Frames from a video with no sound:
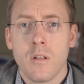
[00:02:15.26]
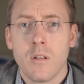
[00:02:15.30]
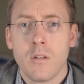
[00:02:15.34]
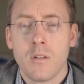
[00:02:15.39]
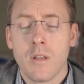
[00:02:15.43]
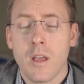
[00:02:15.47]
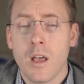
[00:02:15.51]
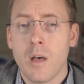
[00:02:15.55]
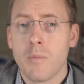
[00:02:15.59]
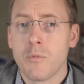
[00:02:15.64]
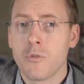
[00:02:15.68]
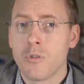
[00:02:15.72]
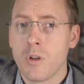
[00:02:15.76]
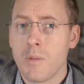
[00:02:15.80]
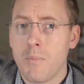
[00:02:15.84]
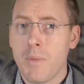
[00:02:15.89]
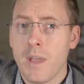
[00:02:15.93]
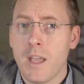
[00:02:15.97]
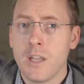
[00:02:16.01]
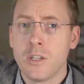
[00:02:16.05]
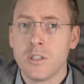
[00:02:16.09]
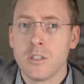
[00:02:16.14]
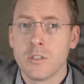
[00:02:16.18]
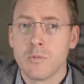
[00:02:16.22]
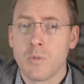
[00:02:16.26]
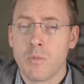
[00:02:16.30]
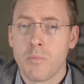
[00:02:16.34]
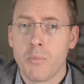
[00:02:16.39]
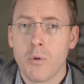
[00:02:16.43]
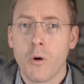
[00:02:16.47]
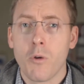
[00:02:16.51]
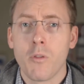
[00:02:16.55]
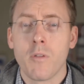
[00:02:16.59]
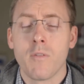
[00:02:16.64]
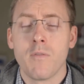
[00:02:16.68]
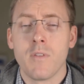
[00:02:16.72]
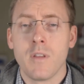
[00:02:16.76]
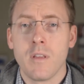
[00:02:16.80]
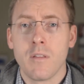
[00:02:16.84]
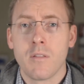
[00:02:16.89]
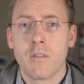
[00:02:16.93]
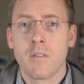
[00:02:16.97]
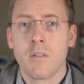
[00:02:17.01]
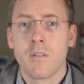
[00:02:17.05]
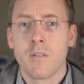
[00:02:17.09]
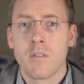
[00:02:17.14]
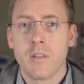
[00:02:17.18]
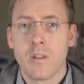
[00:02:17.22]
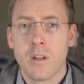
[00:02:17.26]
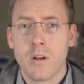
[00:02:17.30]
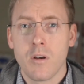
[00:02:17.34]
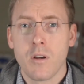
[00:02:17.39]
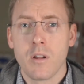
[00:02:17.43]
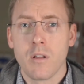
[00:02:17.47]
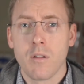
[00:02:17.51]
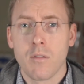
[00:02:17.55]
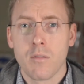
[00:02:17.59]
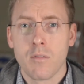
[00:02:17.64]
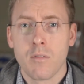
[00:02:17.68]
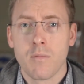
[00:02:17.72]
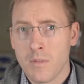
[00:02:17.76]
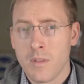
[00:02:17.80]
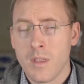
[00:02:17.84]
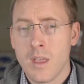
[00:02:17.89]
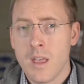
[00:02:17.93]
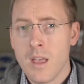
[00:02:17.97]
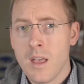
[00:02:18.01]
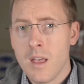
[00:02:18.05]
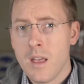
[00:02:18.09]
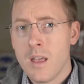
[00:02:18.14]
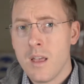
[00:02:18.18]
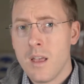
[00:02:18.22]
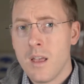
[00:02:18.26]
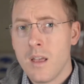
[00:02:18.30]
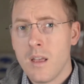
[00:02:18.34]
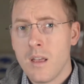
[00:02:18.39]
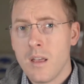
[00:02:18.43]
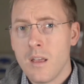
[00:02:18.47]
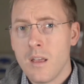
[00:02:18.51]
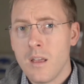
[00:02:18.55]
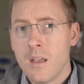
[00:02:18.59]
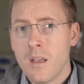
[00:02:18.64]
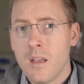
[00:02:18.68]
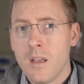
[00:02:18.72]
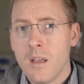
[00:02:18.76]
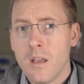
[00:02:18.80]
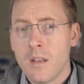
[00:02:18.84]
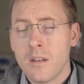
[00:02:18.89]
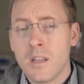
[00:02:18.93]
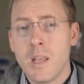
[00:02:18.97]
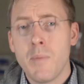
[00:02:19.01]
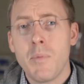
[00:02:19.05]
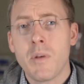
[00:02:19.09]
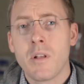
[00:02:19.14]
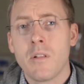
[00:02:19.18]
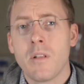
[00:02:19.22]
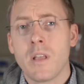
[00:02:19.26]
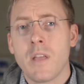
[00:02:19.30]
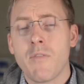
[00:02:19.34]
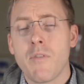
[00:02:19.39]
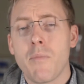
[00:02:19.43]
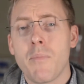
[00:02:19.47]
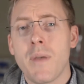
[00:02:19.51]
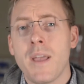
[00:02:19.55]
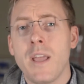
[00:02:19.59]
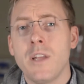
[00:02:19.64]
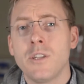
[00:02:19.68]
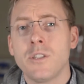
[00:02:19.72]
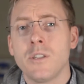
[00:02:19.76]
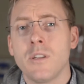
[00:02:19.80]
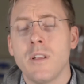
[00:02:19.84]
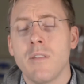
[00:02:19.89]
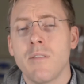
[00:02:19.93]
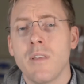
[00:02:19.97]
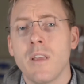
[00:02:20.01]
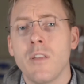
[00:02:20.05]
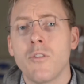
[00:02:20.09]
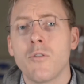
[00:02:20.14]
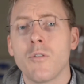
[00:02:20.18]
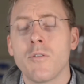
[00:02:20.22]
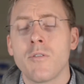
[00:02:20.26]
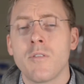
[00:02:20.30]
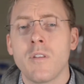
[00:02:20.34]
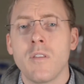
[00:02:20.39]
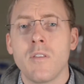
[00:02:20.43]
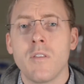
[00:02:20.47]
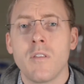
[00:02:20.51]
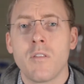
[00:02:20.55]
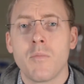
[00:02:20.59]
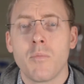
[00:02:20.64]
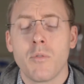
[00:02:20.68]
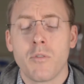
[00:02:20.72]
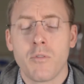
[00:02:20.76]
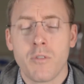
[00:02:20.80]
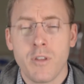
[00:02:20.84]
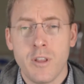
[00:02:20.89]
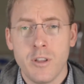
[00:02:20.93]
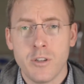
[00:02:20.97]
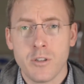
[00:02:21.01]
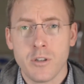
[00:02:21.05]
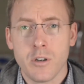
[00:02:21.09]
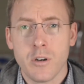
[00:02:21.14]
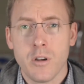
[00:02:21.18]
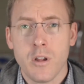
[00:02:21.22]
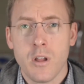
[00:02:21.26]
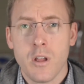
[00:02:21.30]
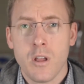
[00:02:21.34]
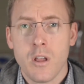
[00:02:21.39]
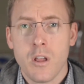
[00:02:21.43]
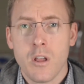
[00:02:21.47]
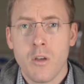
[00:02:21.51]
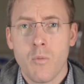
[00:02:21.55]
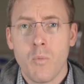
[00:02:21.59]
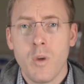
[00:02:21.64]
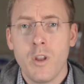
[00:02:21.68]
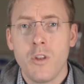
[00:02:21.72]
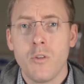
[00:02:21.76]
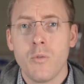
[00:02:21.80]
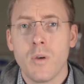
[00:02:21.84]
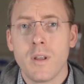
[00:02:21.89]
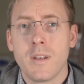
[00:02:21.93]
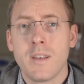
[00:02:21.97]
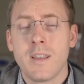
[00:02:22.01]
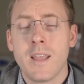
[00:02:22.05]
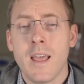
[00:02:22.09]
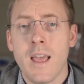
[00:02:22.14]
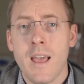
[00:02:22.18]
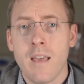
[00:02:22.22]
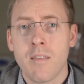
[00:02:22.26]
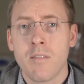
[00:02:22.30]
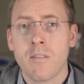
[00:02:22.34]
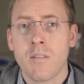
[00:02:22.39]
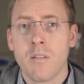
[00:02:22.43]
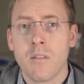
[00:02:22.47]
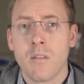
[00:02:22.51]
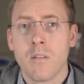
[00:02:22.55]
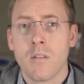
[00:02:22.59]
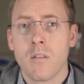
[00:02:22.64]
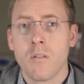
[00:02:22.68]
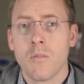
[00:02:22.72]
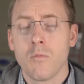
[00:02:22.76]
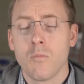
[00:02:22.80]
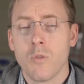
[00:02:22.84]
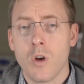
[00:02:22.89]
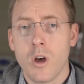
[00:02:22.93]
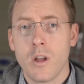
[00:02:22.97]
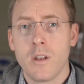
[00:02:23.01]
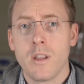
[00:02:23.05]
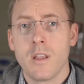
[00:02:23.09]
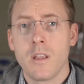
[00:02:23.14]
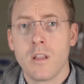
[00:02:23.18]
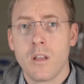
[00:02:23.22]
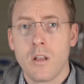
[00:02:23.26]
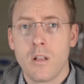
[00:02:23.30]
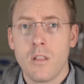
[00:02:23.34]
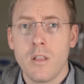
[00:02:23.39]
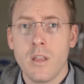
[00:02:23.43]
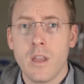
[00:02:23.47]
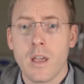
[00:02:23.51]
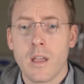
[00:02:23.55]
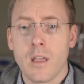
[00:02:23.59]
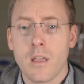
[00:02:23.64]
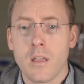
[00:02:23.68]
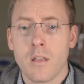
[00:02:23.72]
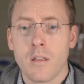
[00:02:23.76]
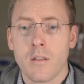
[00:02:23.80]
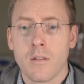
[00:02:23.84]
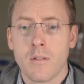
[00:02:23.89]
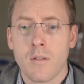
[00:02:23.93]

to help treat patients with both of these scenarios. Typically, if a patient is interested in this procedure, we do a test run in clinic.